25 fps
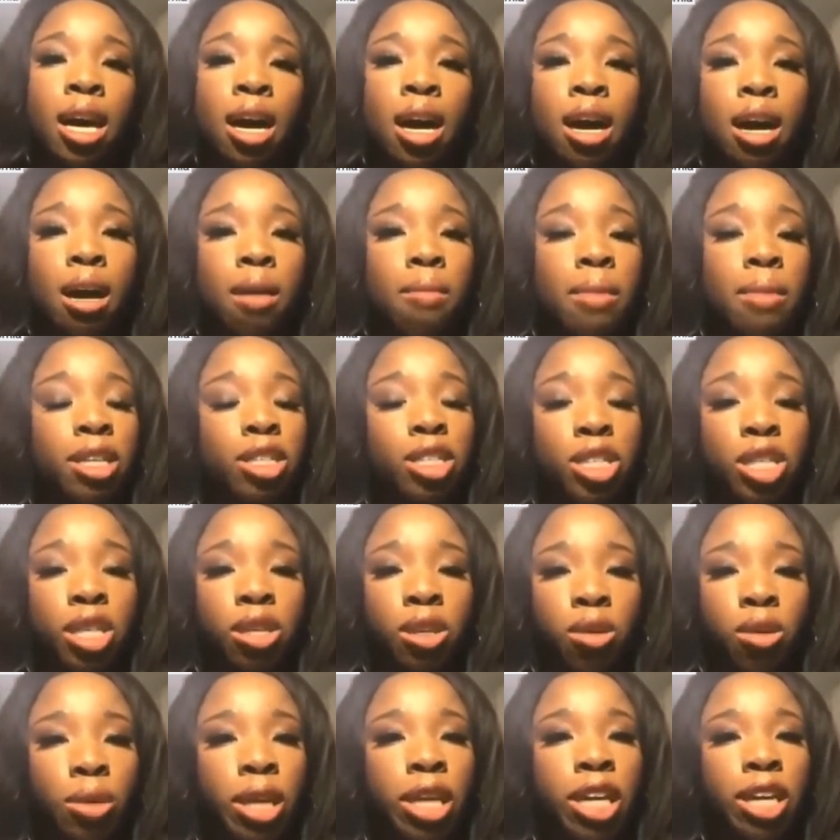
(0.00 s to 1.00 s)

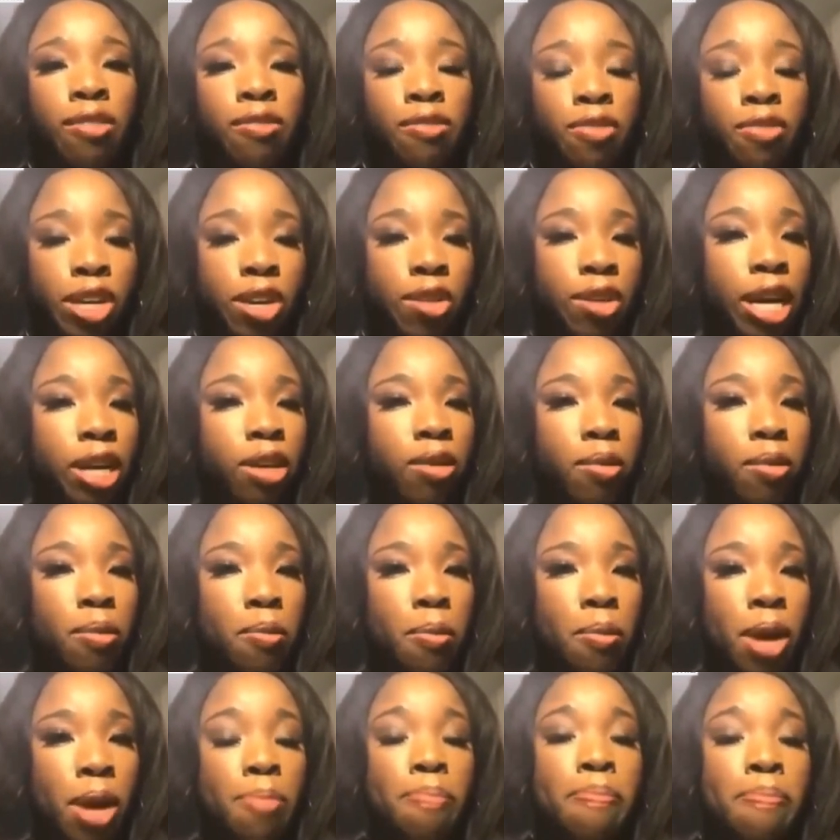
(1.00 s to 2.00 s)
Until we can figure out
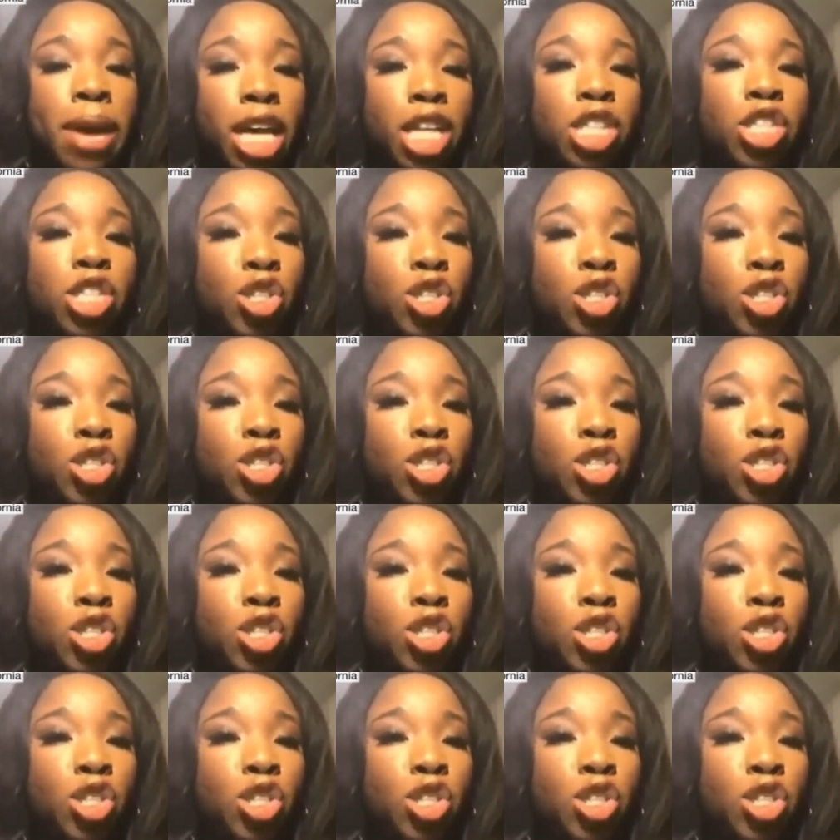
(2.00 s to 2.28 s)
and make